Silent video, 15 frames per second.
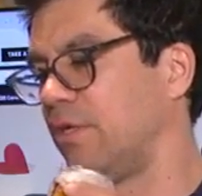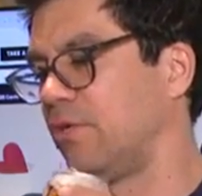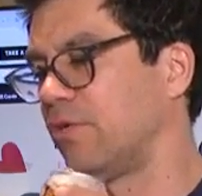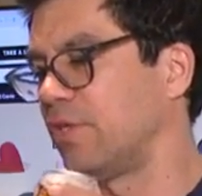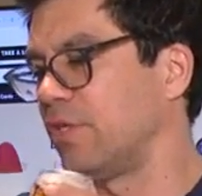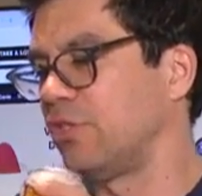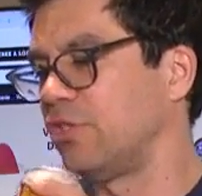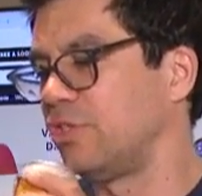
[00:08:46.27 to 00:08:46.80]
You
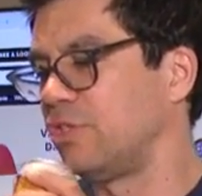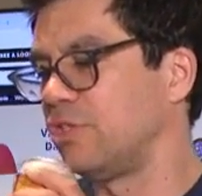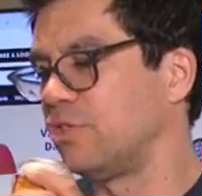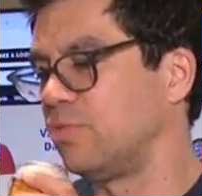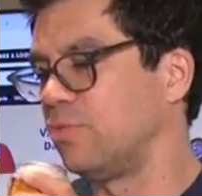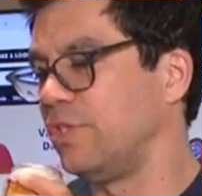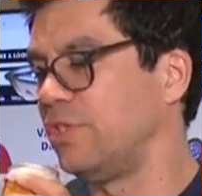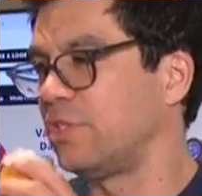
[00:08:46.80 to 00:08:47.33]
don't think you should
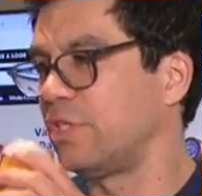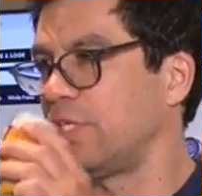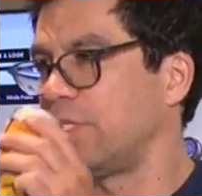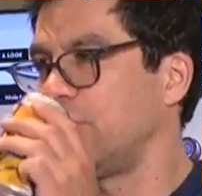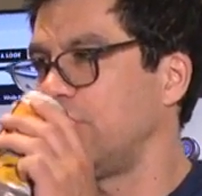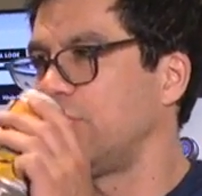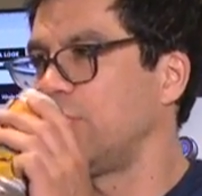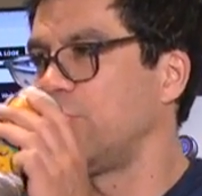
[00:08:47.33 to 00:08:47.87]
just
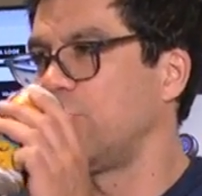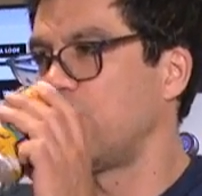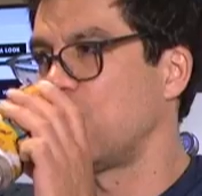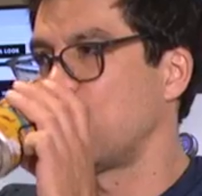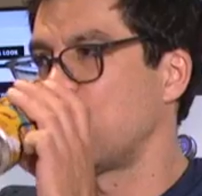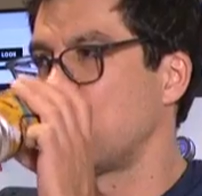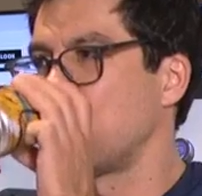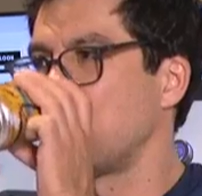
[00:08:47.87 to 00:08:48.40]
reset YouTube?
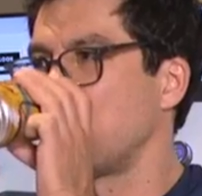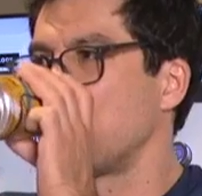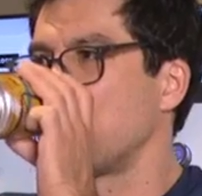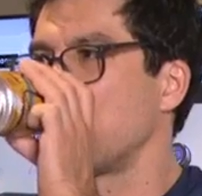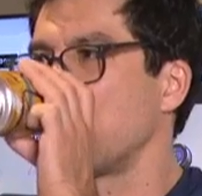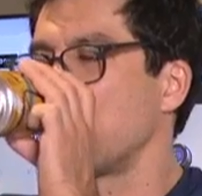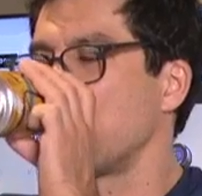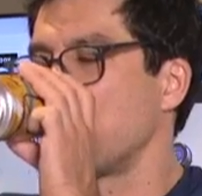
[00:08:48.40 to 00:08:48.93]
I
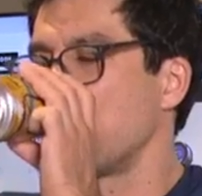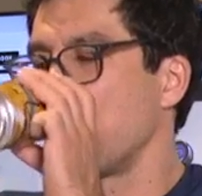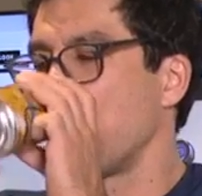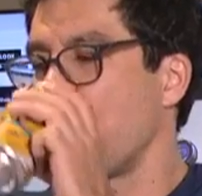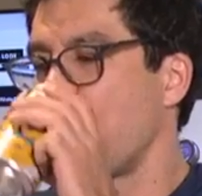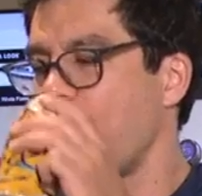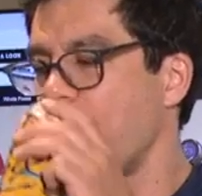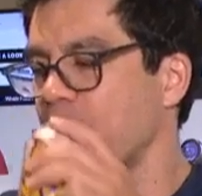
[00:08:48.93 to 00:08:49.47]
can. It would just
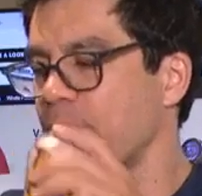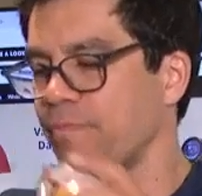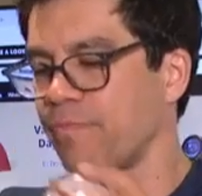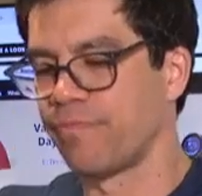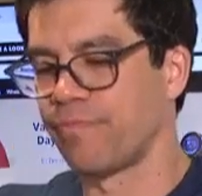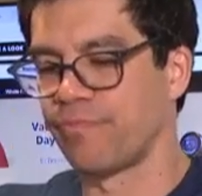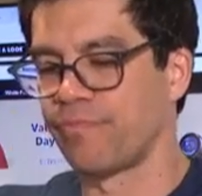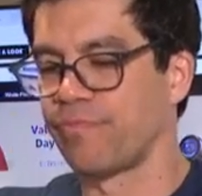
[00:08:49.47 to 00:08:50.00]
I would have to
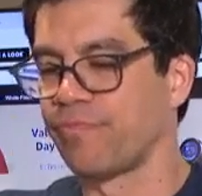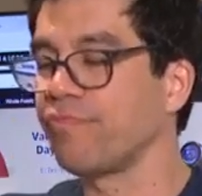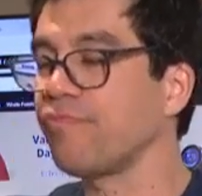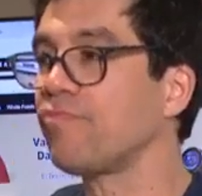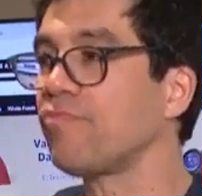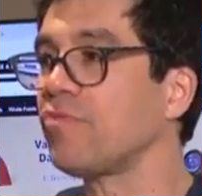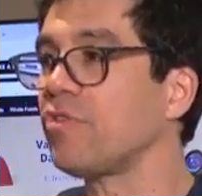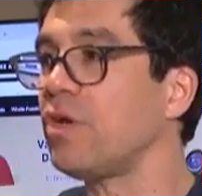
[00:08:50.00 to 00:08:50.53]
do
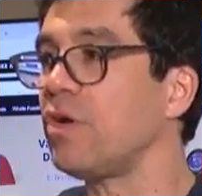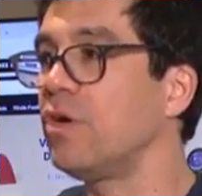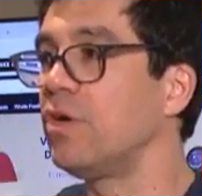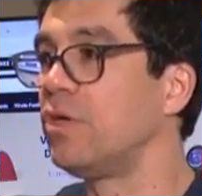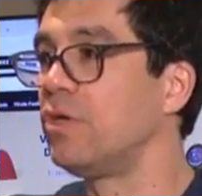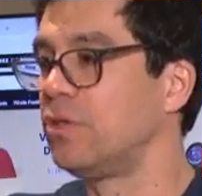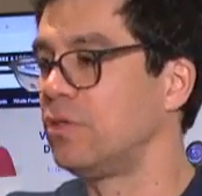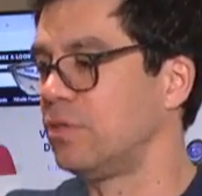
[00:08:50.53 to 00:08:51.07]
Facebook and YouTube at
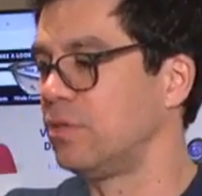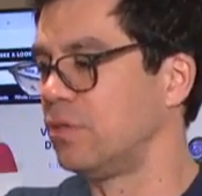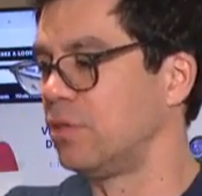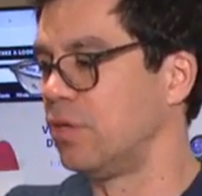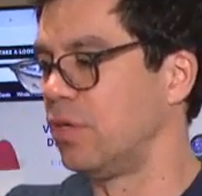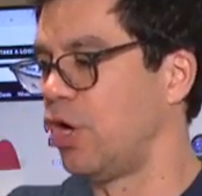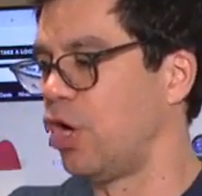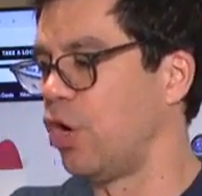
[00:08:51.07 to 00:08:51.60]

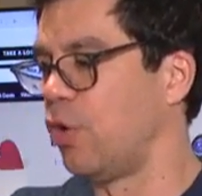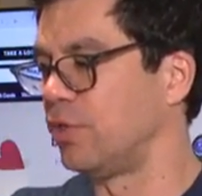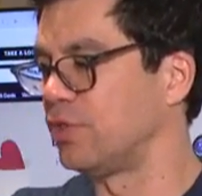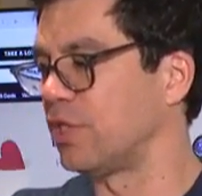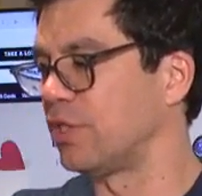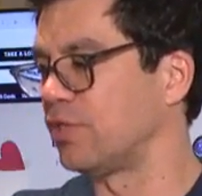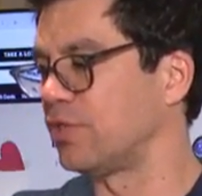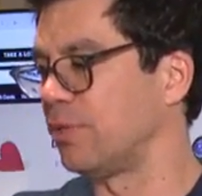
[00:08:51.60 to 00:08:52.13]
the same time. Oh,
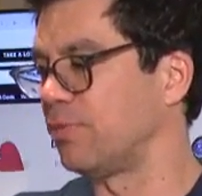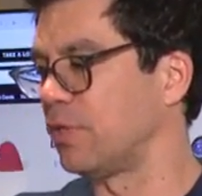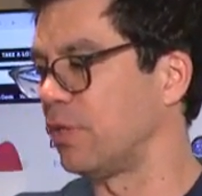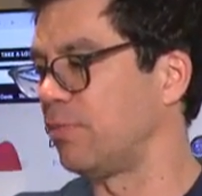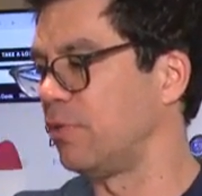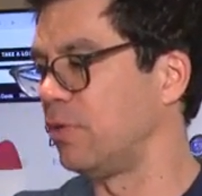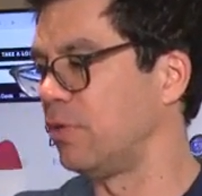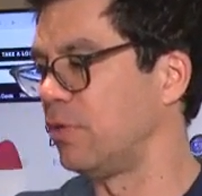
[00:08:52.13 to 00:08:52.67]
it's at the same
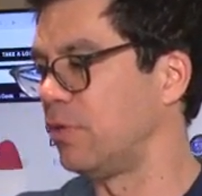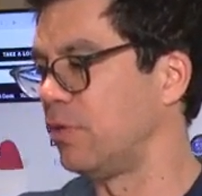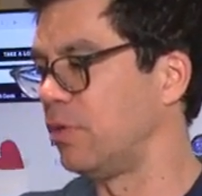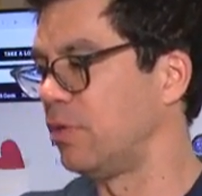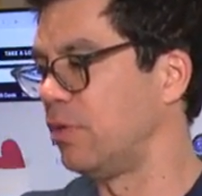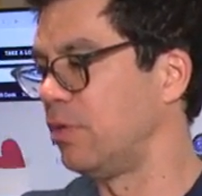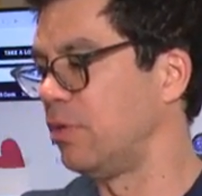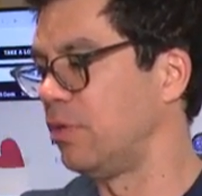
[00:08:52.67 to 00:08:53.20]
time.
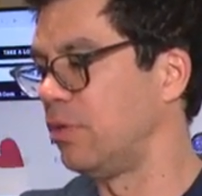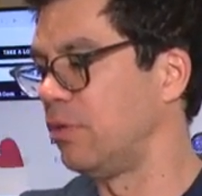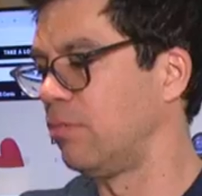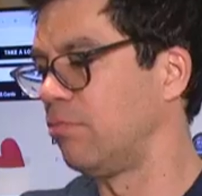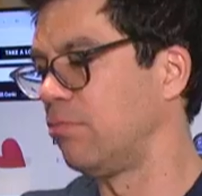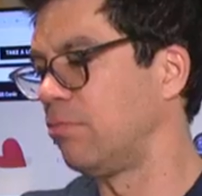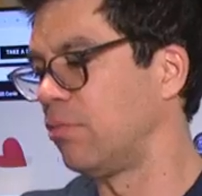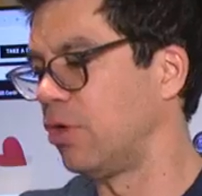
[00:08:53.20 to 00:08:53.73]

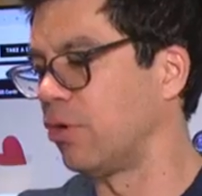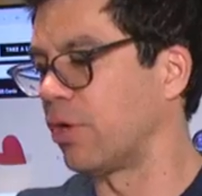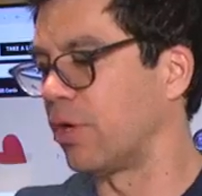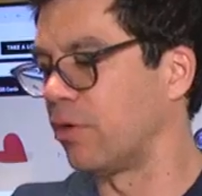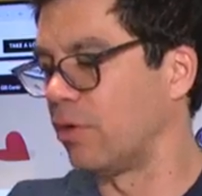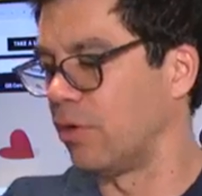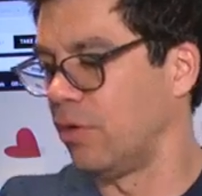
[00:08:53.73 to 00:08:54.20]
Yeah. Okay.